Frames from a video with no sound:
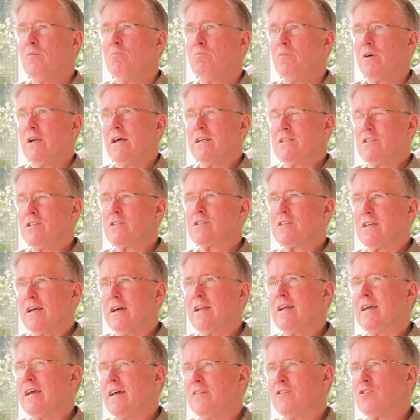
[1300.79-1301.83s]
but I just
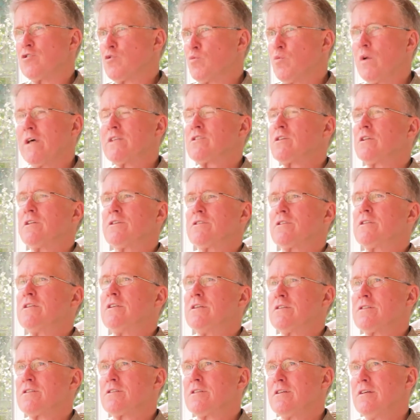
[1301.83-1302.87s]
kind of had this
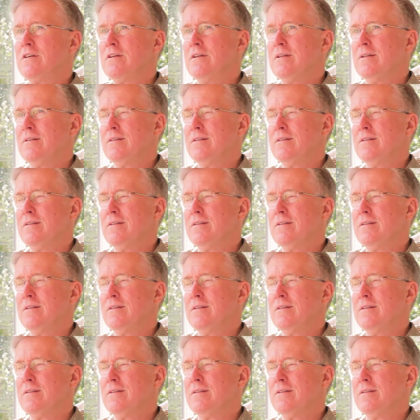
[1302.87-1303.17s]
restlessness.